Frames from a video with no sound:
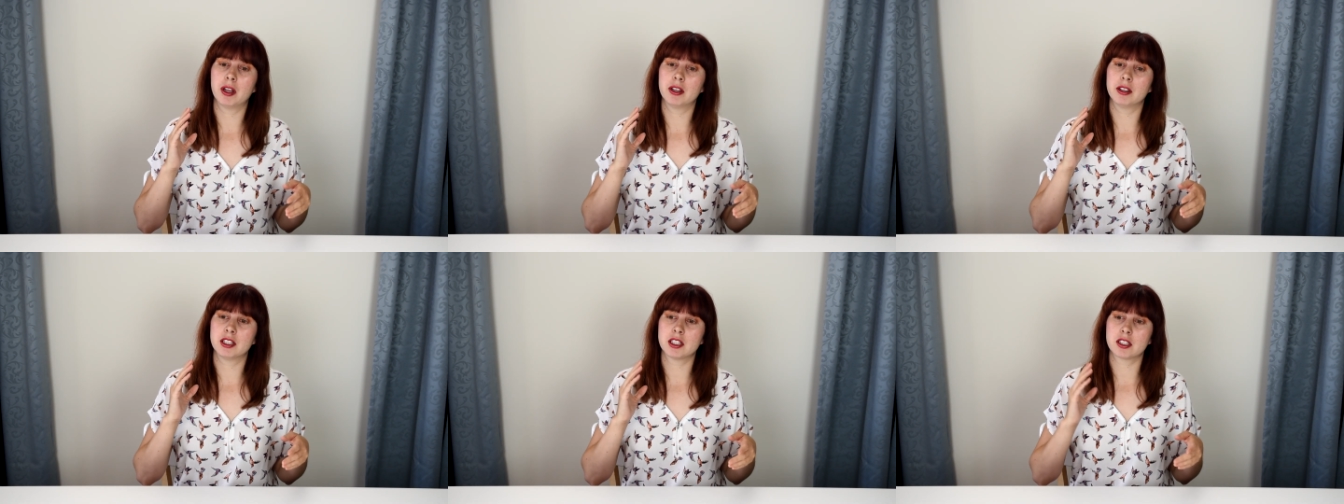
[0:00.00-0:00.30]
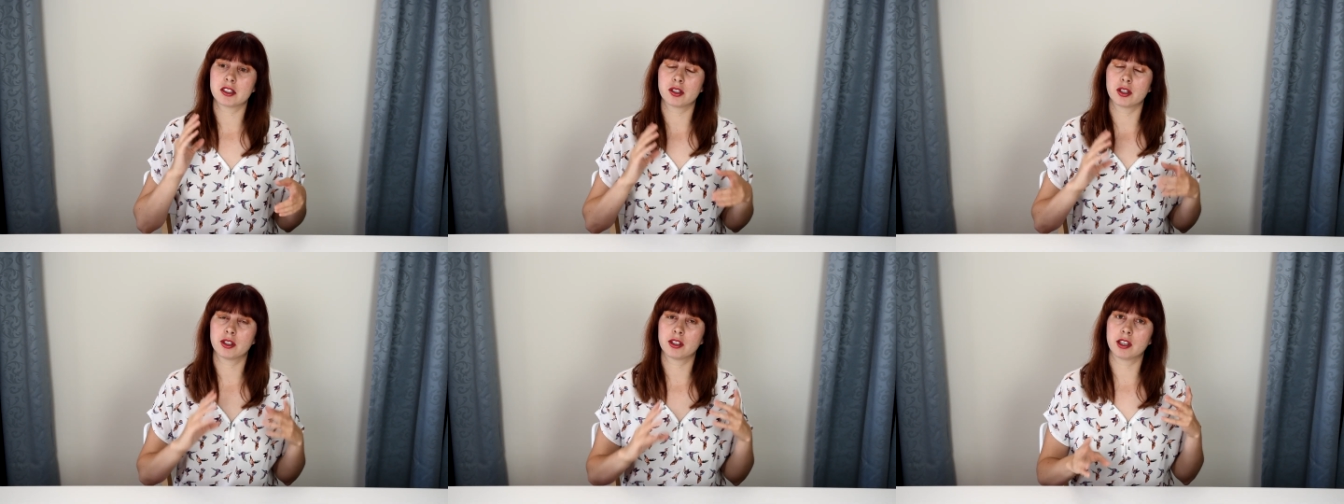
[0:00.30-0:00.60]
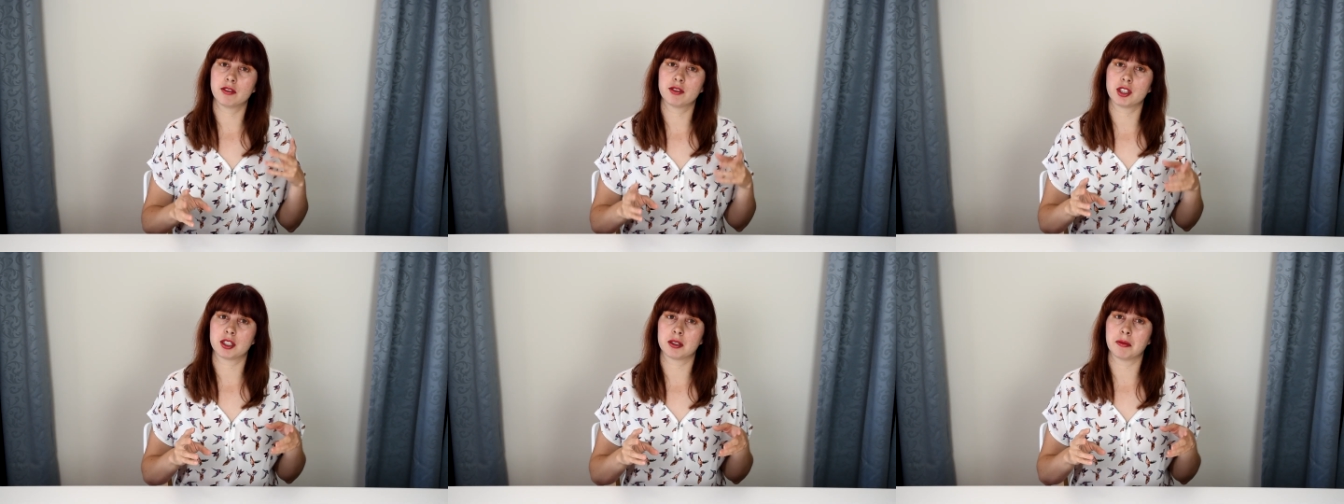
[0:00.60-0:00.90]
this sort of
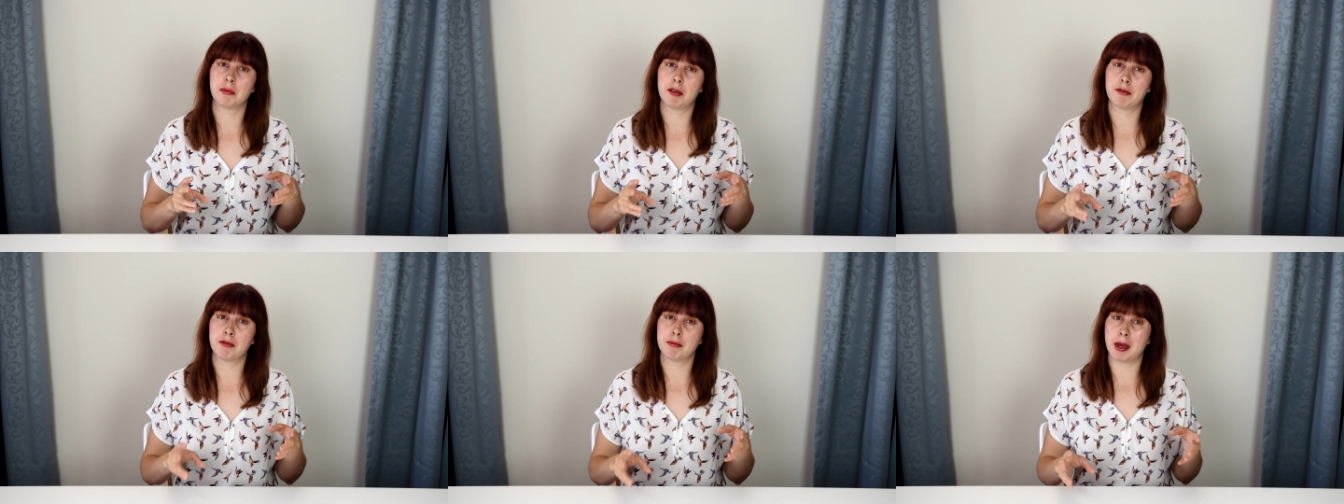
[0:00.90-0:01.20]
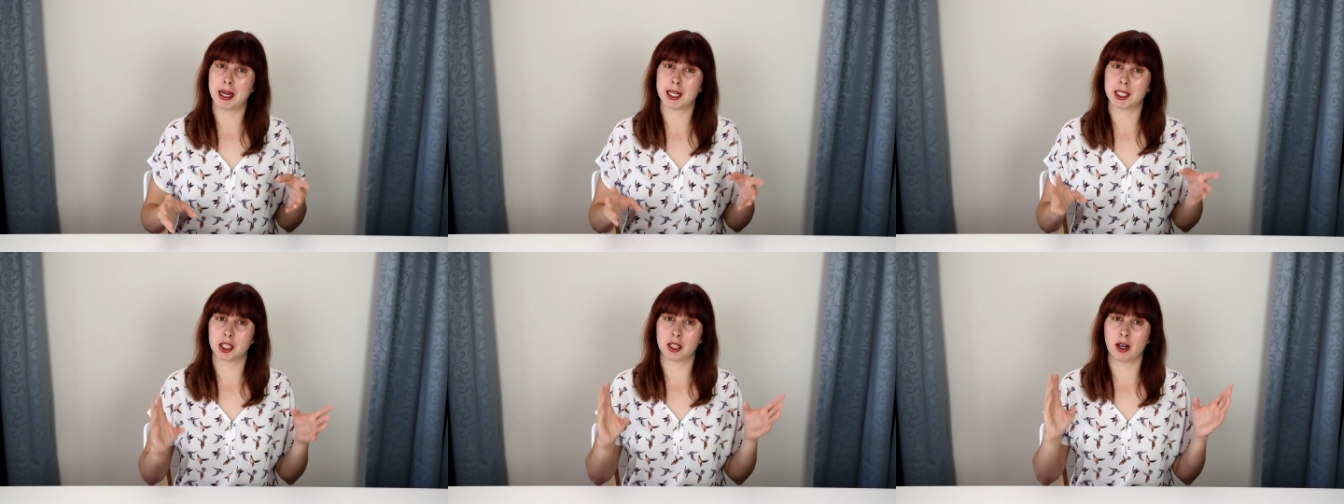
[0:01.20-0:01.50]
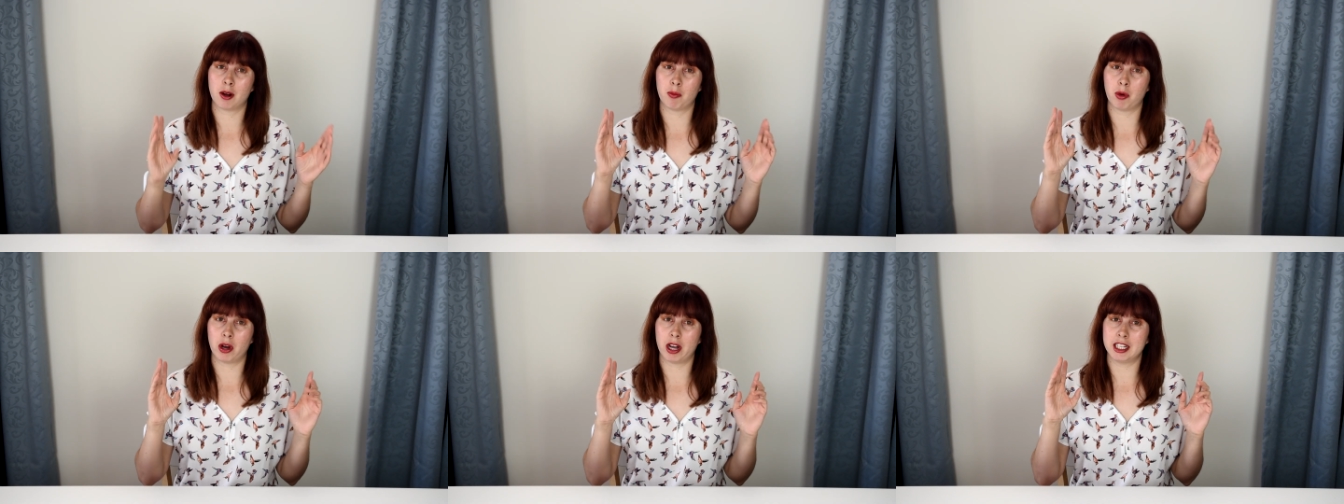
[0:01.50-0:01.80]
gives you some information
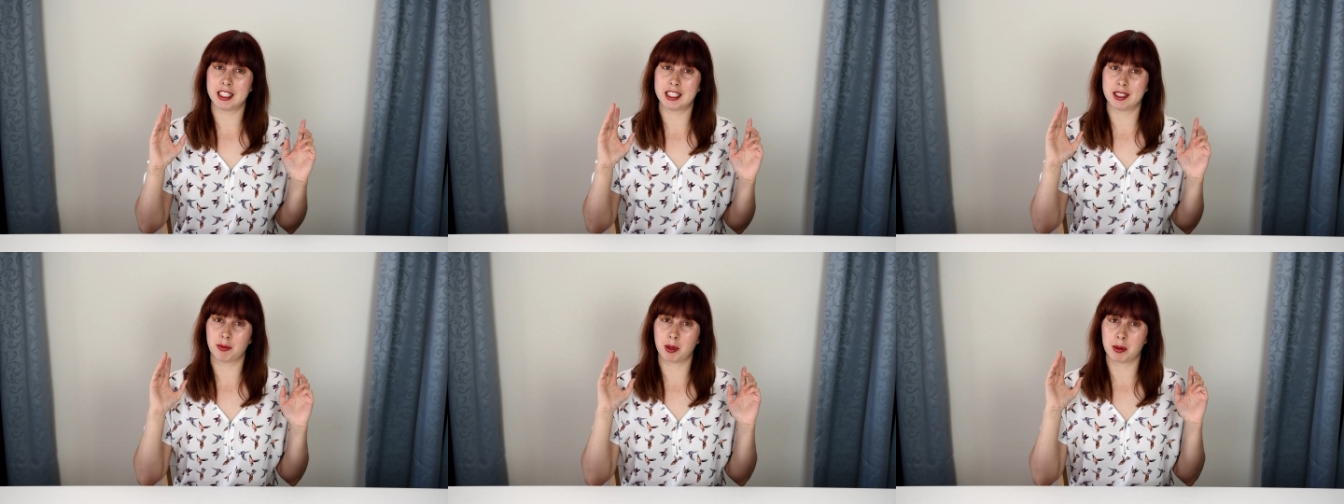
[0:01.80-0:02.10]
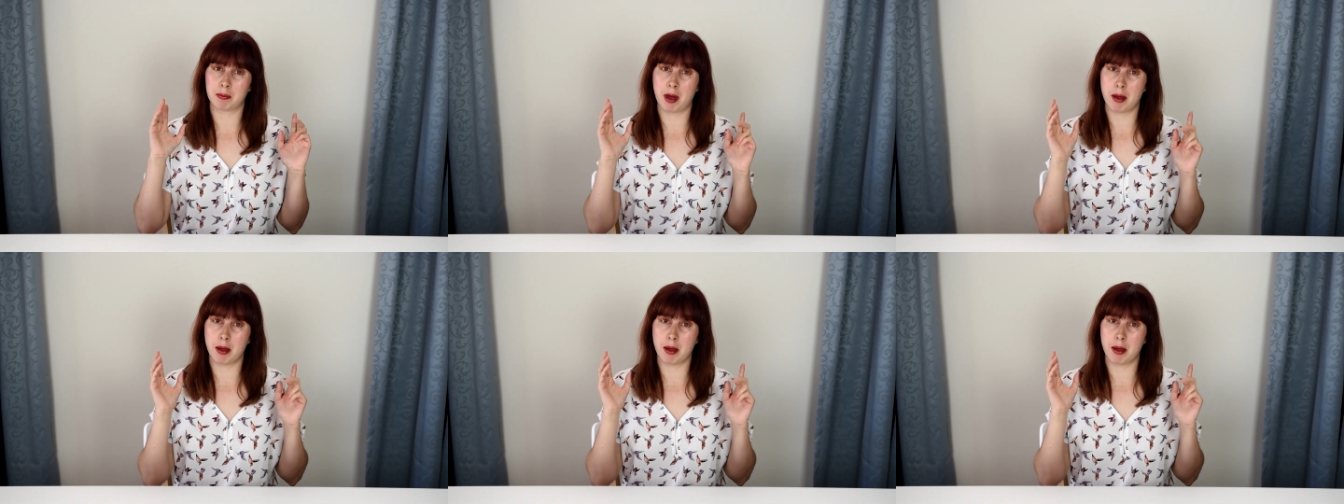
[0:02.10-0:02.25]
on what I did with